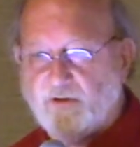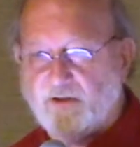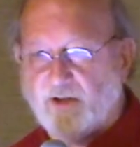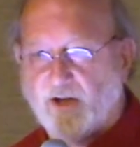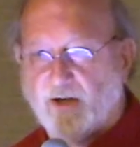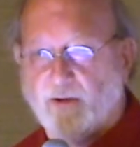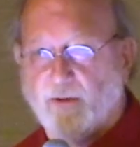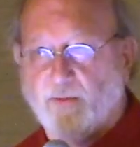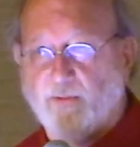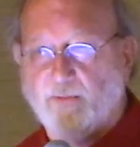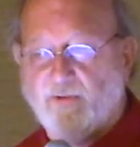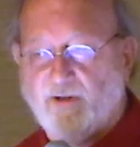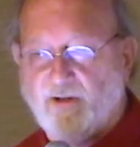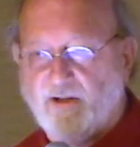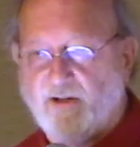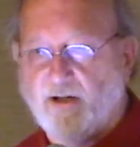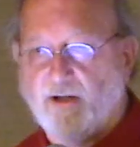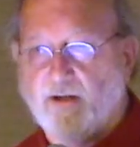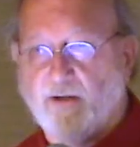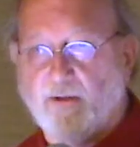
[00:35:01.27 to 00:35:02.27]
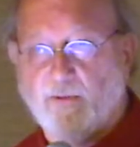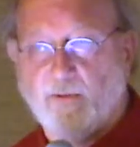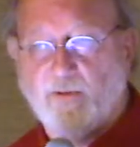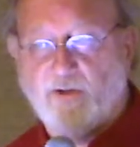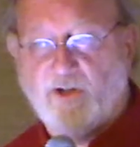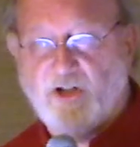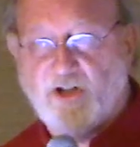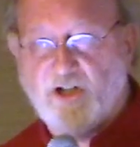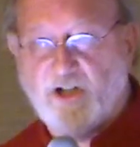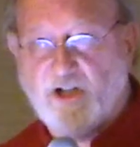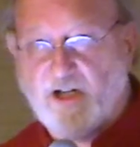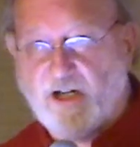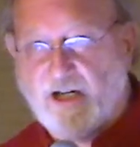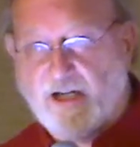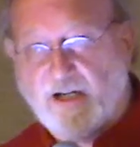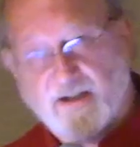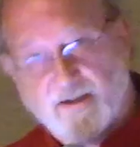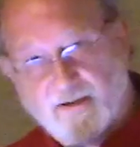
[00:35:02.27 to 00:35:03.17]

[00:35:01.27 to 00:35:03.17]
don't know shit,